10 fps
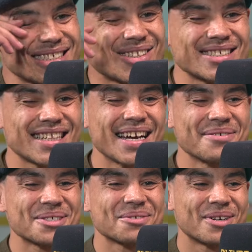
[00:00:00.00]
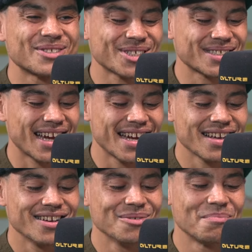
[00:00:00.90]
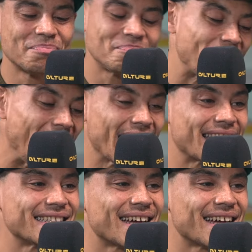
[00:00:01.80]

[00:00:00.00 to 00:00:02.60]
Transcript: It's not started with someone just like barking